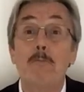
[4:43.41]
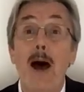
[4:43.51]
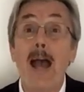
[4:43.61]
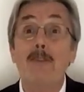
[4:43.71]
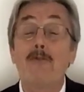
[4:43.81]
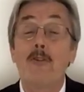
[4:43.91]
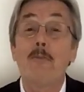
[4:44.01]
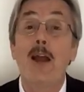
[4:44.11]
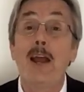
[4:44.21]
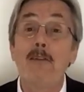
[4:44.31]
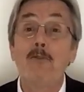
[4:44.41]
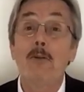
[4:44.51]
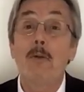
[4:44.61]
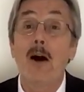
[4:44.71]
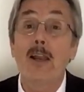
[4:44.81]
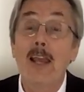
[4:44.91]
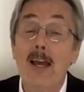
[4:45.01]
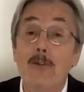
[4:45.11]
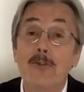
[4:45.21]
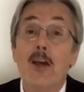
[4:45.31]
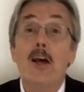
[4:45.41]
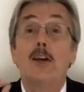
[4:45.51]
back from everybody else.